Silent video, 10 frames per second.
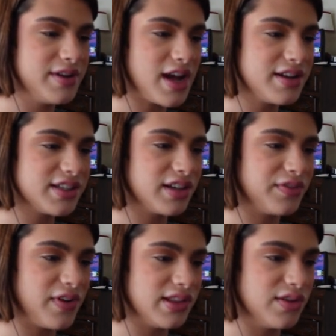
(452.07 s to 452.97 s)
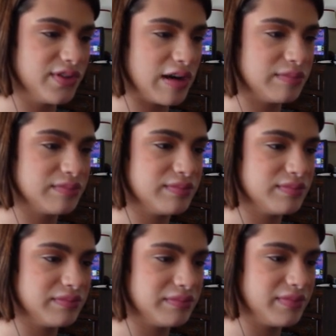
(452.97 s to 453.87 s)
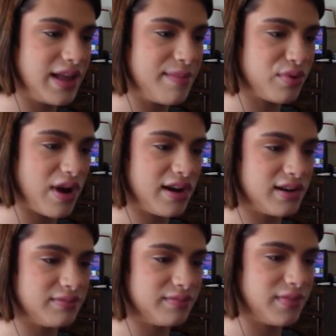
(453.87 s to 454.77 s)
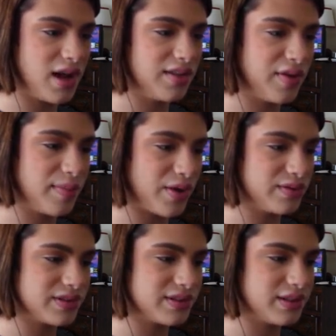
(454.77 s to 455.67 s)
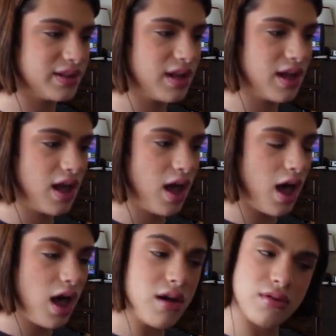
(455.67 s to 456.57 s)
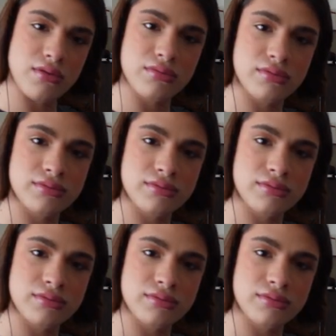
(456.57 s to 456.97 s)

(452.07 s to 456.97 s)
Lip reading: Madonna's gonna fall over and break all of her bones. Oh!